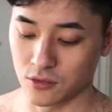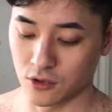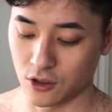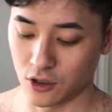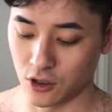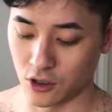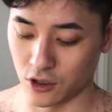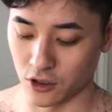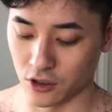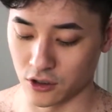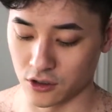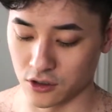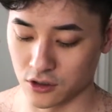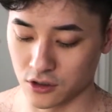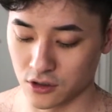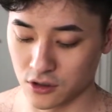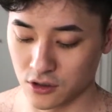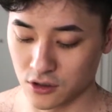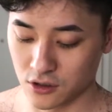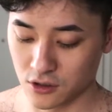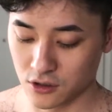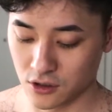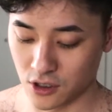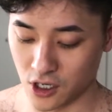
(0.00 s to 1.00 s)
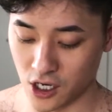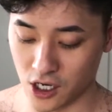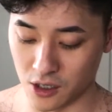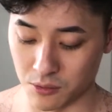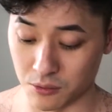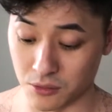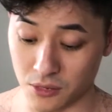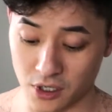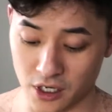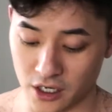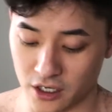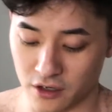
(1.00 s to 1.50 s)
hard.
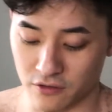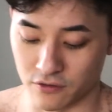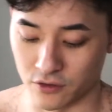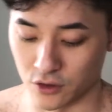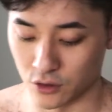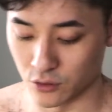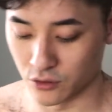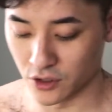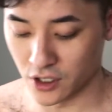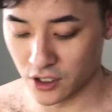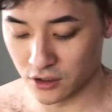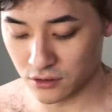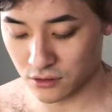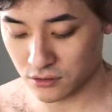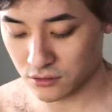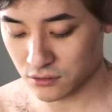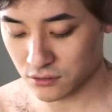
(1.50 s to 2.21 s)
I never knew that.